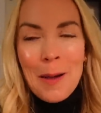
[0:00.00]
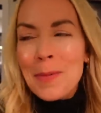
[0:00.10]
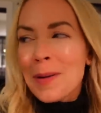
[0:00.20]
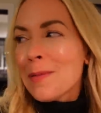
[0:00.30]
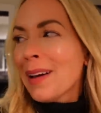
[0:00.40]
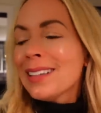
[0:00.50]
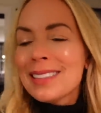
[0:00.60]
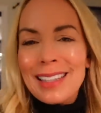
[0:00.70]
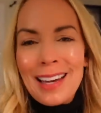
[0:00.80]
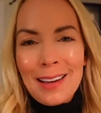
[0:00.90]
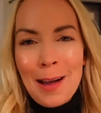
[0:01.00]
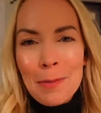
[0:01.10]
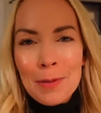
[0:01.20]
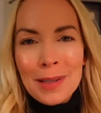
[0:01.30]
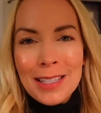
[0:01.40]
but we managed to get a
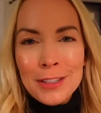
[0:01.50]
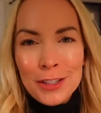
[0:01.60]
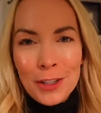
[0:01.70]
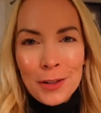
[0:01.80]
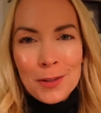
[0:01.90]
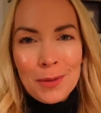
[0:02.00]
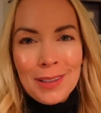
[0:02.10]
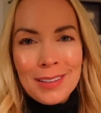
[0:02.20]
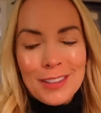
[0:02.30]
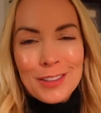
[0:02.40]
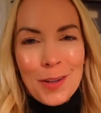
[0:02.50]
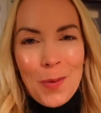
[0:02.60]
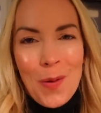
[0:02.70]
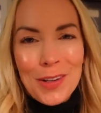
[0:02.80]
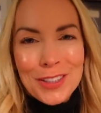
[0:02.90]
couple. We each chose one, so
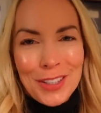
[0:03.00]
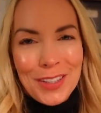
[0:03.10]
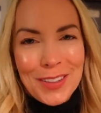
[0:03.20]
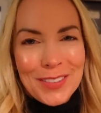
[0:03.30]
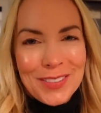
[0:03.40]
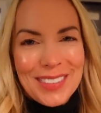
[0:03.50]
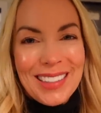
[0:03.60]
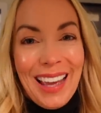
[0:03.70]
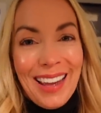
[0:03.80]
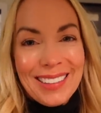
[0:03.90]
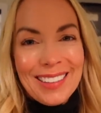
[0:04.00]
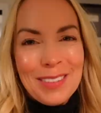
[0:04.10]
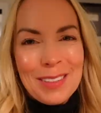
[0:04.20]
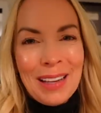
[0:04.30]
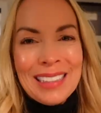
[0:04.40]
nice. I'll show festive. You. Yeah, it
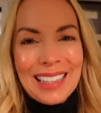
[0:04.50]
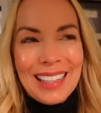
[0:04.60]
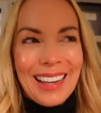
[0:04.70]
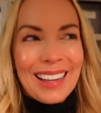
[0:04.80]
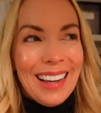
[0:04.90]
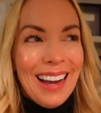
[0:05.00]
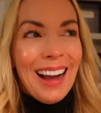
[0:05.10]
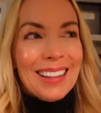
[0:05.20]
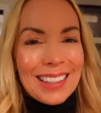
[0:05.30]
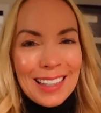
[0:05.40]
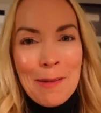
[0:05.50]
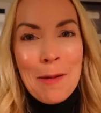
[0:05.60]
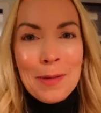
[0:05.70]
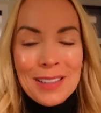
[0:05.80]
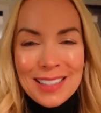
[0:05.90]
was basically like, I was like, come
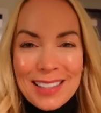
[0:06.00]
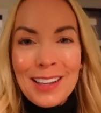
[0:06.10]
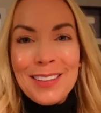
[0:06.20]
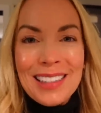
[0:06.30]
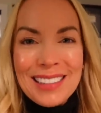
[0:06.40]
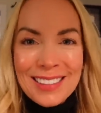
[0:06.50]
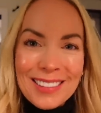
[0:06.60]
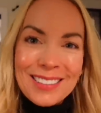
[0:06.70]
on boys, it's closing soon.